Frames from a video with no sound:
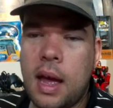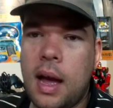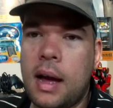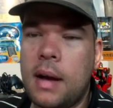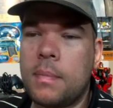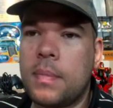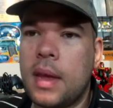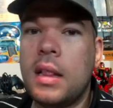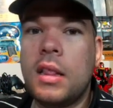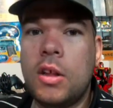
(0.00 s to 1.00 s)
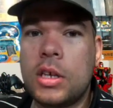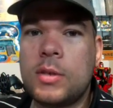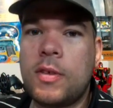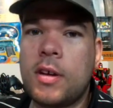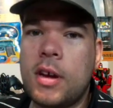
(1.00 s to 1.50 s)
Um, it looks
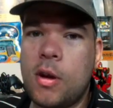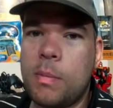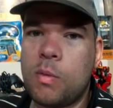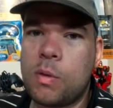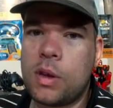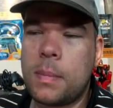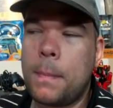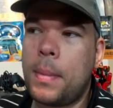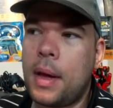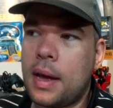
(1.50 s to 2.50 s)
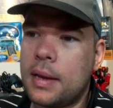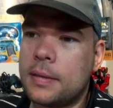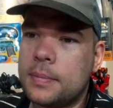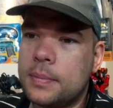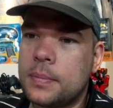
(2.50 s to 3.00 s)
very open world, but
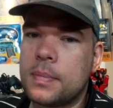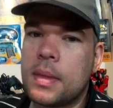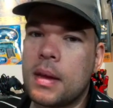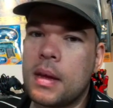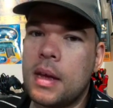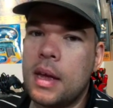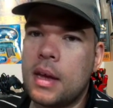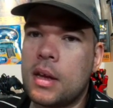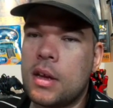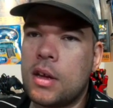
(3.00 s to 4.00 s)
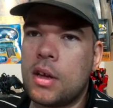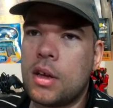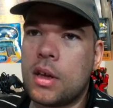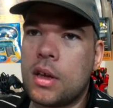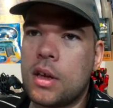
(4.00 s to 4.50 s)
it
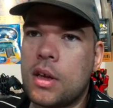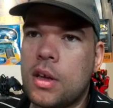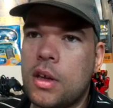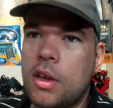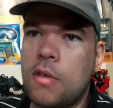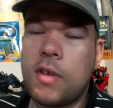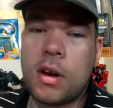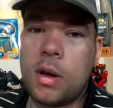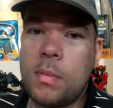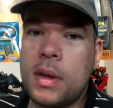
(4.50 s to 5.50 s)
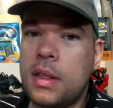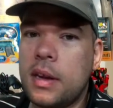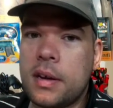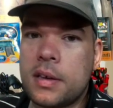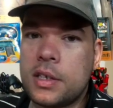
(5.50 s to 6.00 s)
could very well be
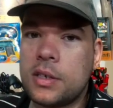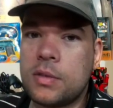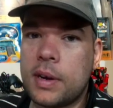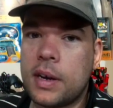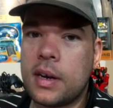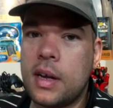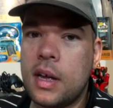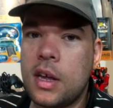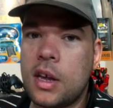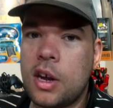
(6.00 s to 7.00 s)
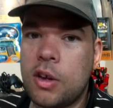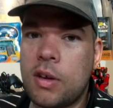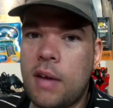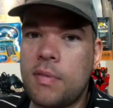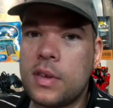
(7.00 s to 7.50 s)
linear too, where you know you
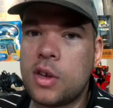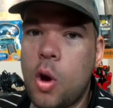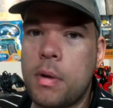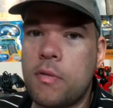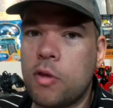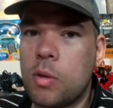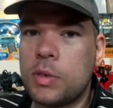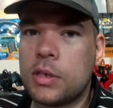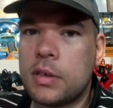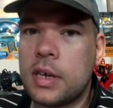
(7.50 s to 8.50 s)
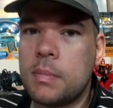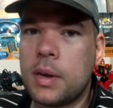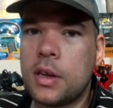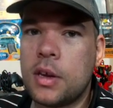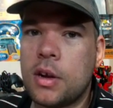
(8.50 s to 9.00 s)
have these open rooms you're in,
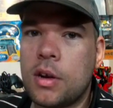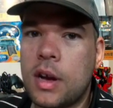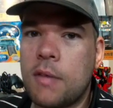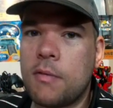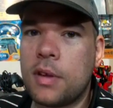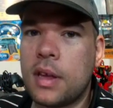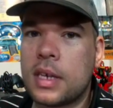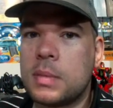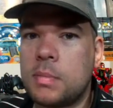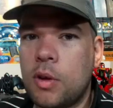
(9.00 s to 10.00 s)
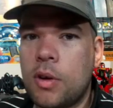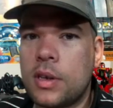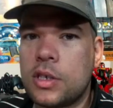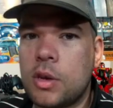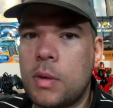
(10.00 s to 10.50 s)
but you're not really exploring
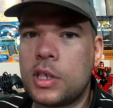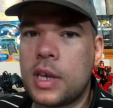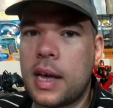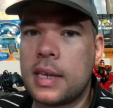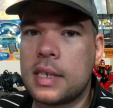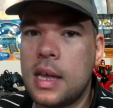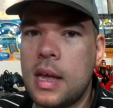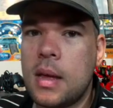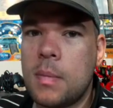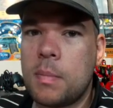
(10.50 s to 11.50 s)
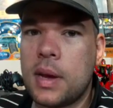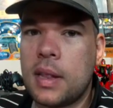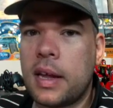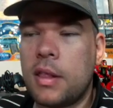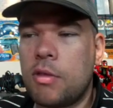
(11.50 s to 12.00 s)
so much as being
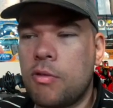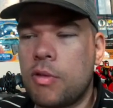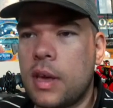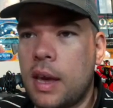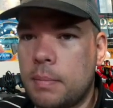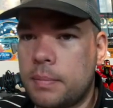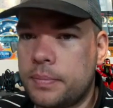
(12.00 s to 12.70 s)
led through the game.